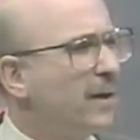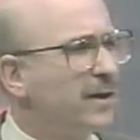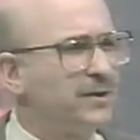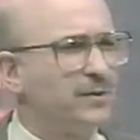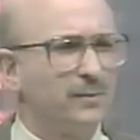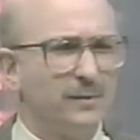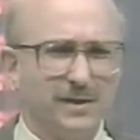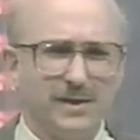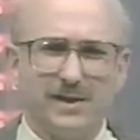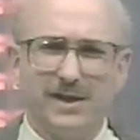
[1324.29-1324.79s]

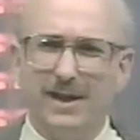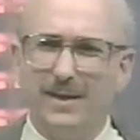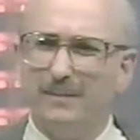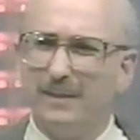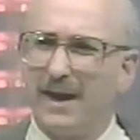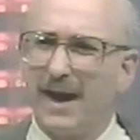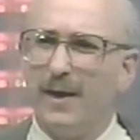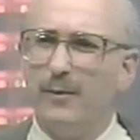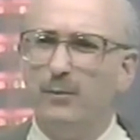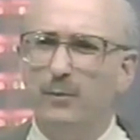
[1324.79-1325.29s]
it's risky,
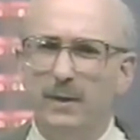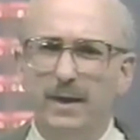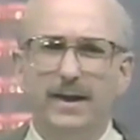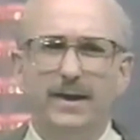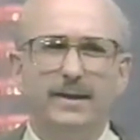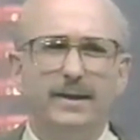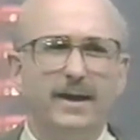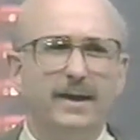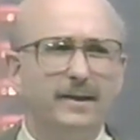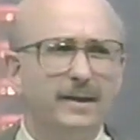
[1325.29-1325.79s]
but I
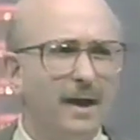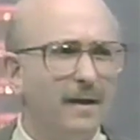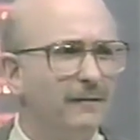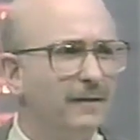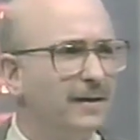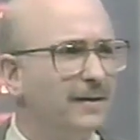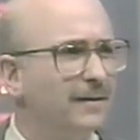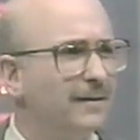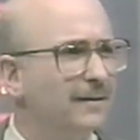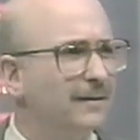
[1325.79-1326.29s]
really love
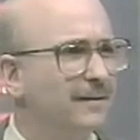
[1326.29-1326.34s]
it?